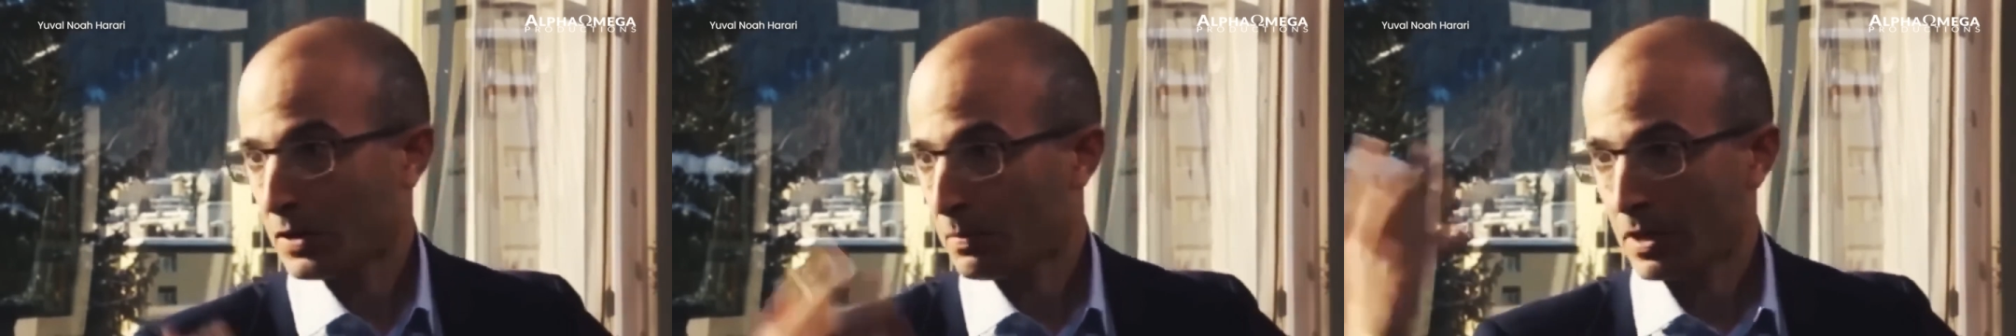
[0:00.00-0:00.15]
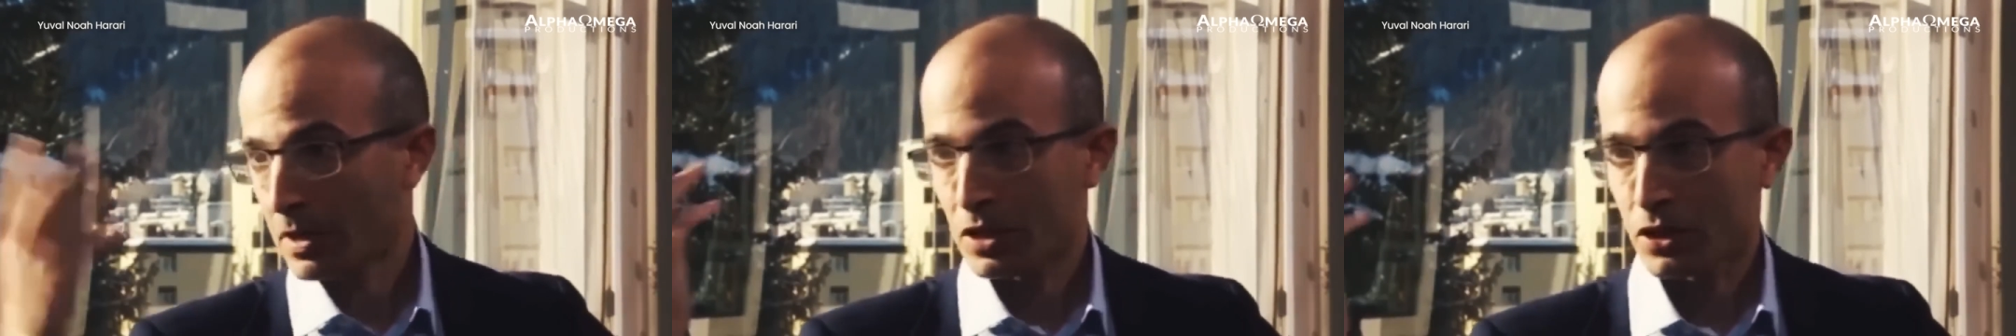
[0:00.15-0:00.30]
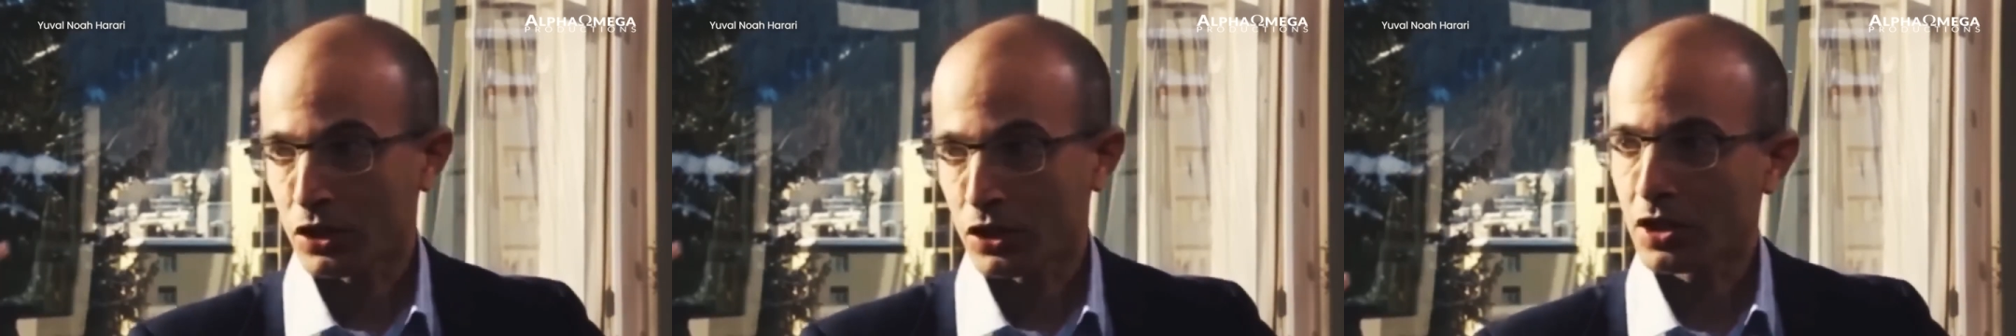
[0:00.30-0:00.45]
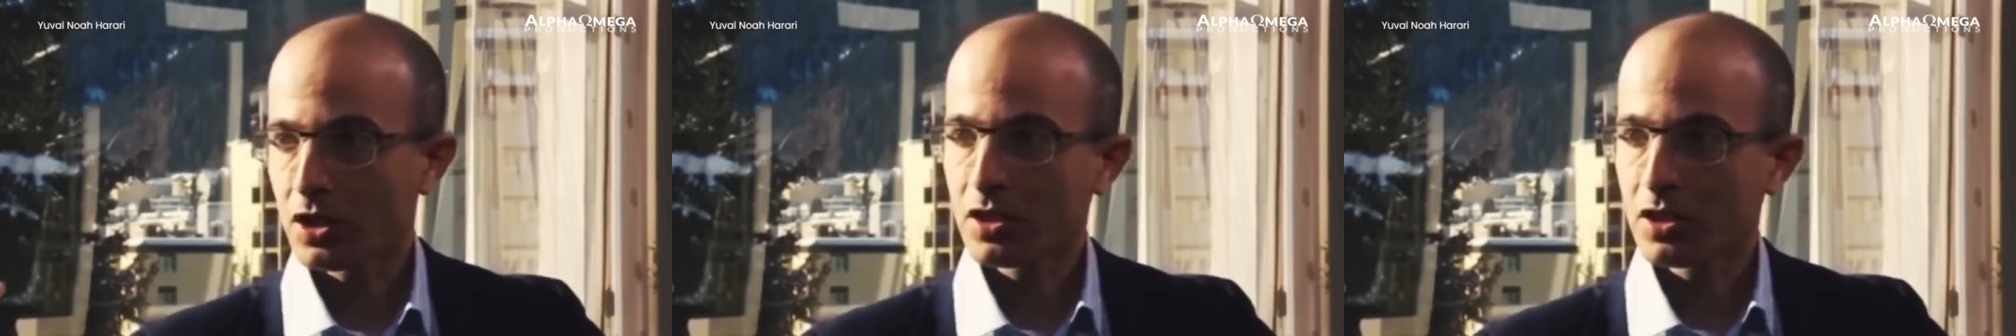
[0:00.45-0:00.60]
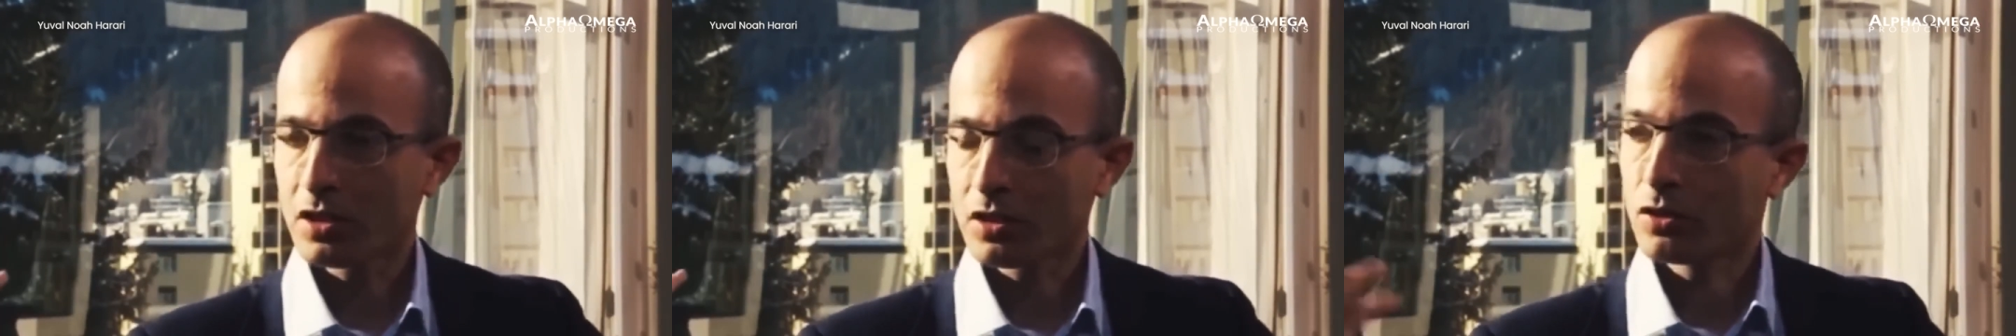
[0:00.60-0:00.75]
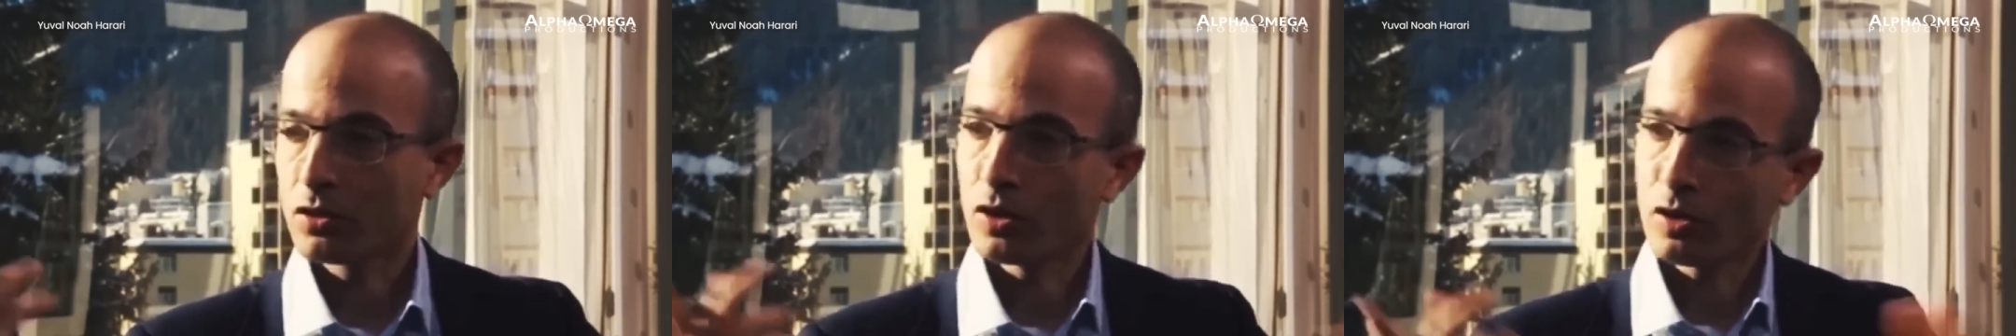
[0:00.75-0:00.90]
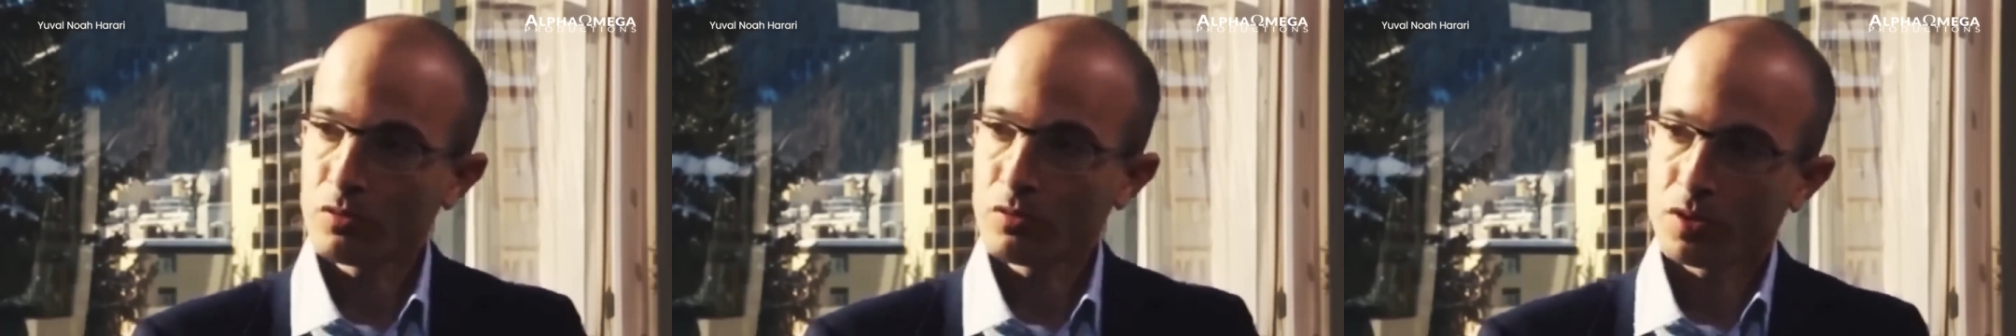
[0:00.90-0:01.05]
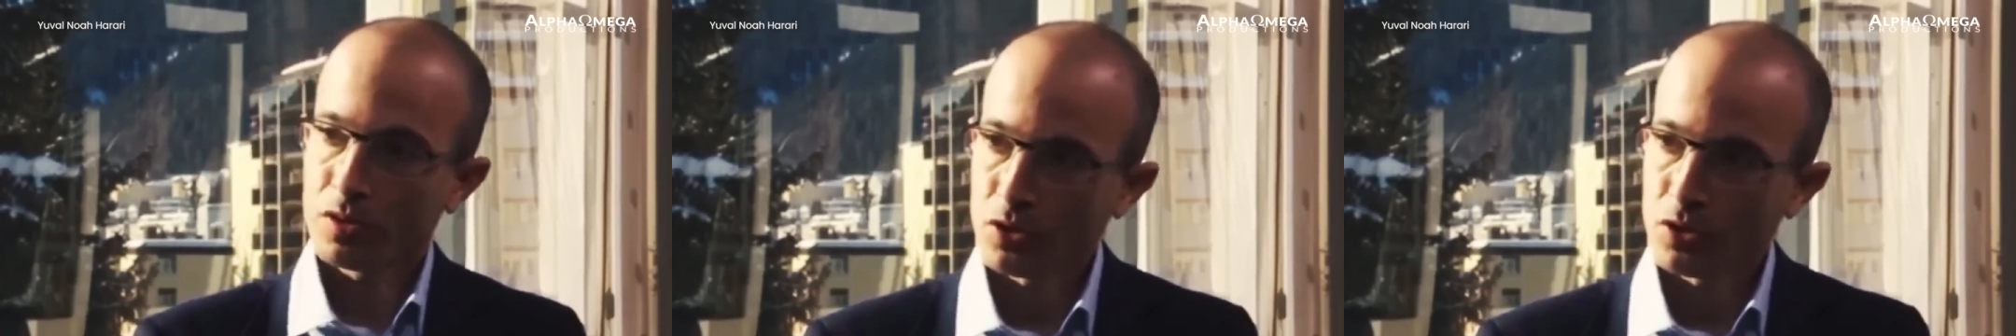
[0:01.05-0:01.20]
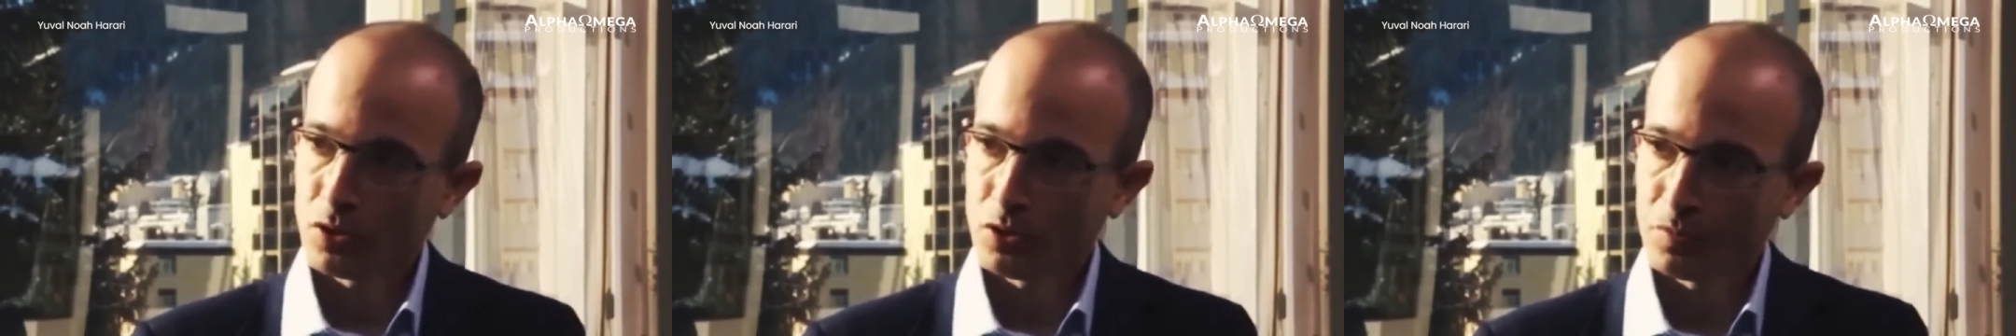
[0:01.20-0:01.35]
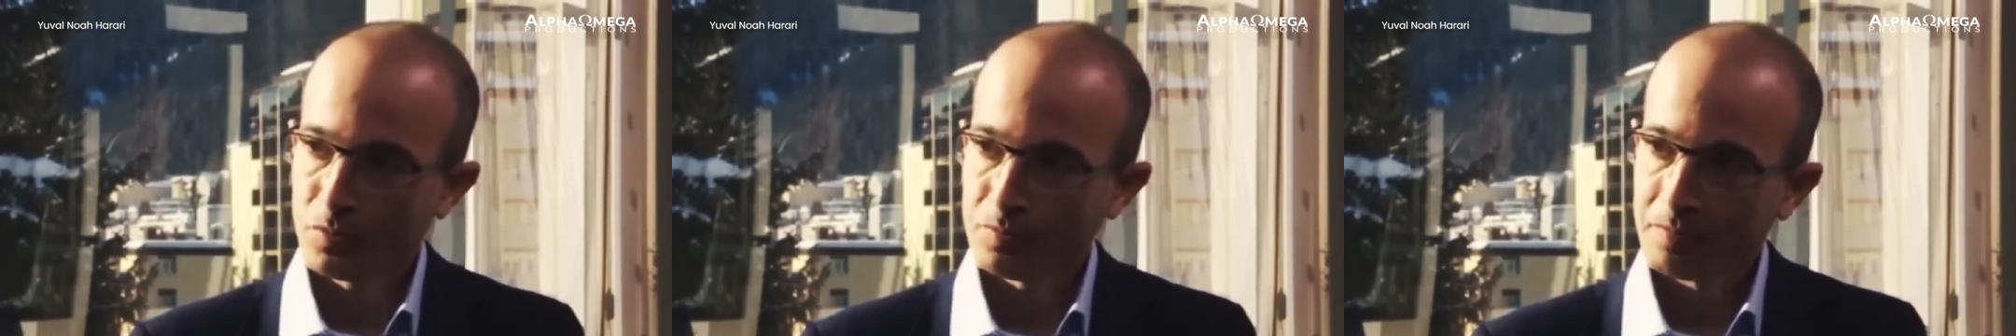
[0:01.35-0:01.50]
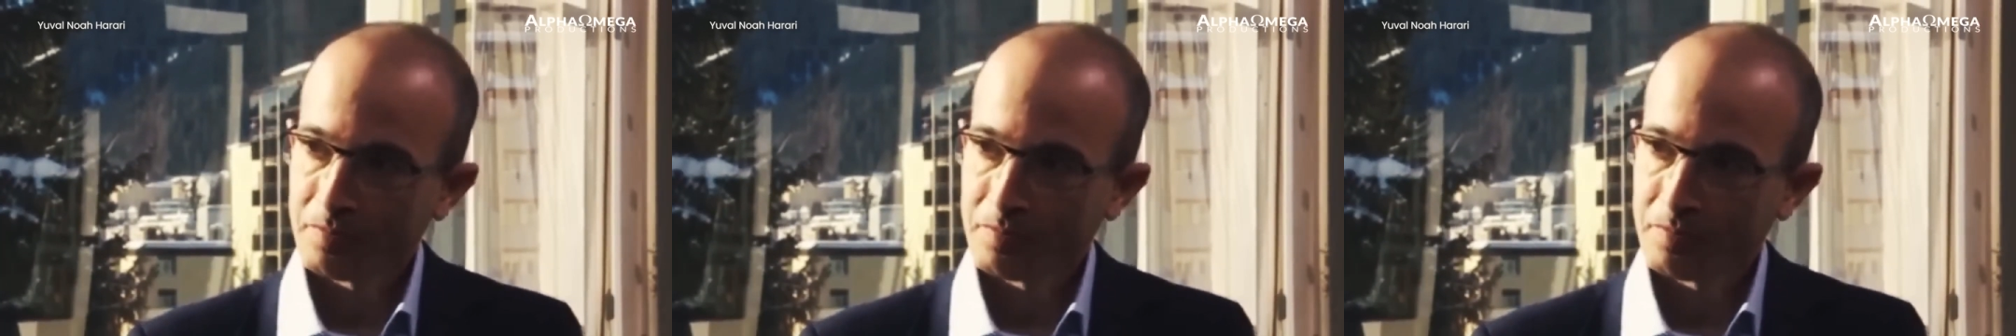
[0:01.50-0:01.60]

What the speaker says: in Beijing, knows you,